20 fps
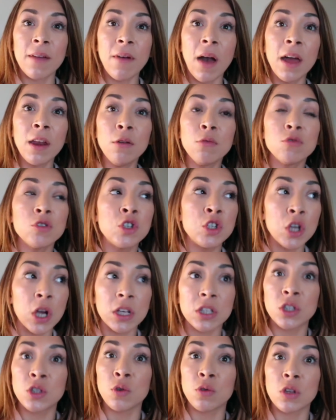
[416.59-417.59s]
I don't
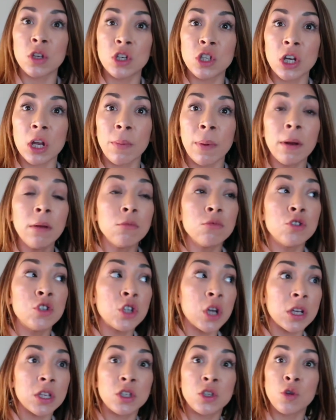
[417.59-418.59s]
just do the gym. I don't
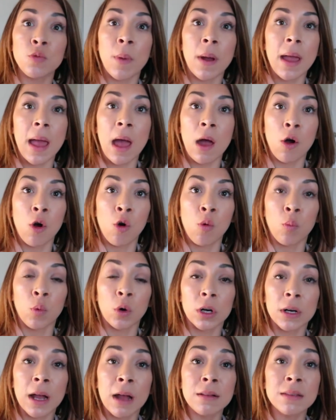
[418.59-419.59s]
just do my at-home
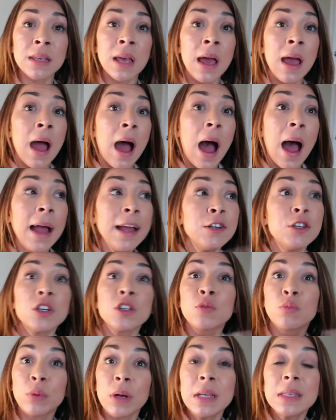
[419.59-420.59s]
workouts. I
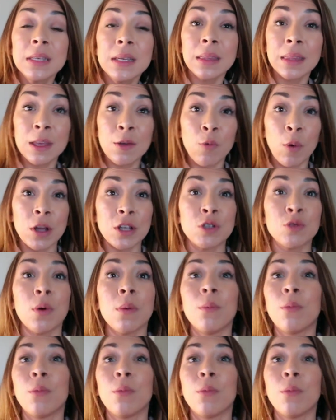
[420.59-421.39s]
just recently went to a